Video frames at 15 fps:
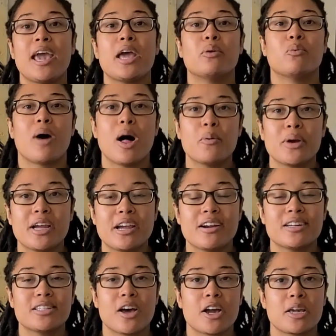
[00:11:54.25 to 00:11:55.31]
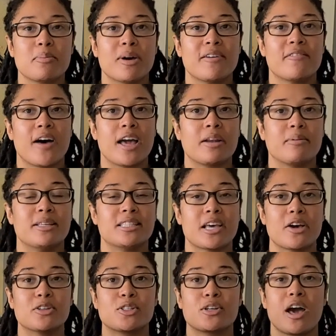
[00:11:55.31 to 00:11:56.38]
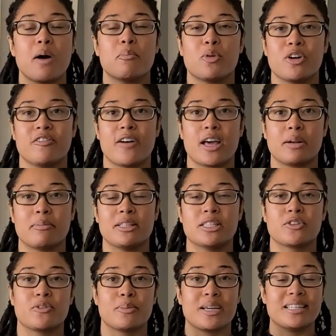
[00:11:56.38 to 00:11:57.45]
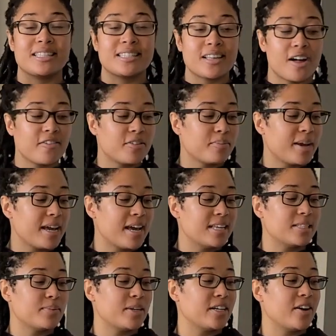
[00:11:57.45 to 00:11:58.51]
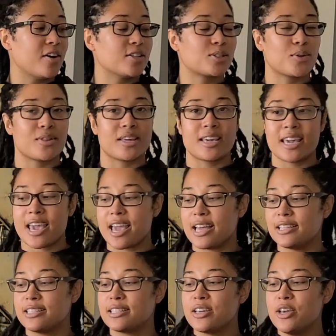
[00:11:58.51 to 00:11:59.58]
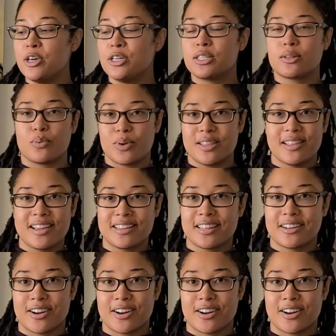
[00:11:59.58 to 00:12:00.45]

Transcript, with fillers: And while we're here talking about vitamins, I also got more vitamins for myself and my husband and also the kids. So we like the